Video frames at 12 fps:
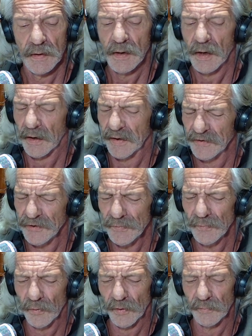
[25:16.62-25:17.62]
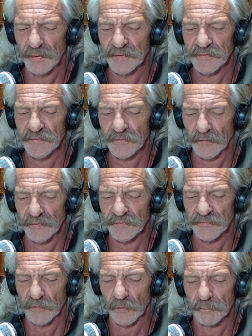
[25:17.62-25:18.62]
Are you more
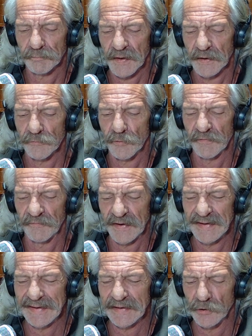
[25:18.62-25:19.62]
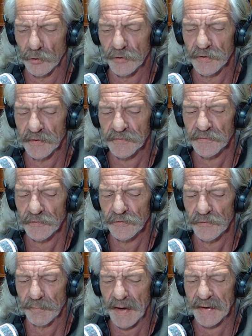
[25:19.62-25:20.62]
resourceful in revealing goodness to
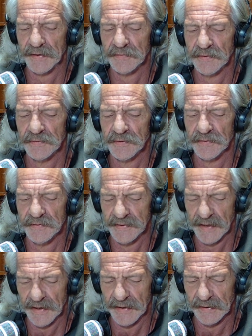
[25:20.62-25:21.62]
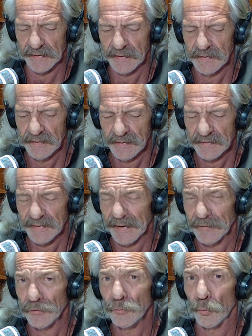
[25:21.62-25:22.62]
humanity today
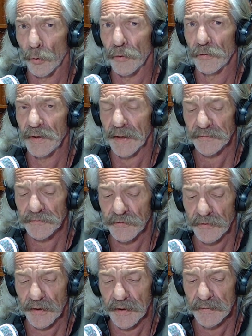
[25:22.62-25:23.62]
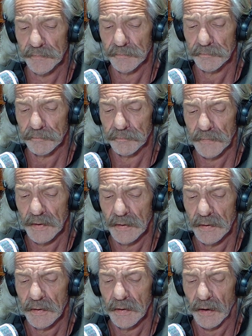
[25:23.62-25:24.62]
than you were yesterday?
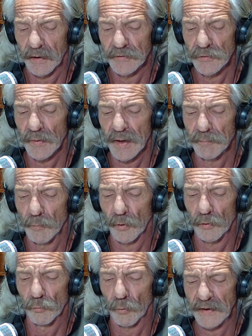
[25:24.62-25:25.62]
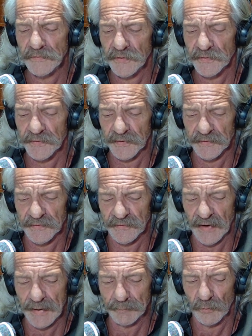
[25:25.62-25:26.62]
Are you a more righteous
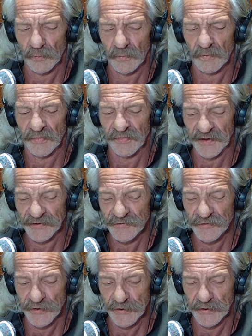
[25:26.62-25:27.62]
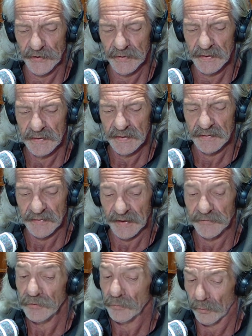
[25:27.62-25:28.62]
example this year
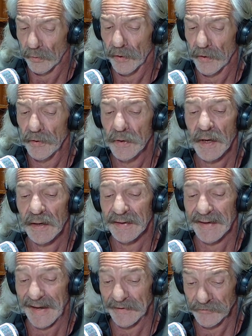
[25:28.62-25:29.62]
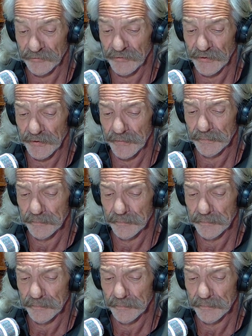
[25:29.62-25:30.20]
than you were last year?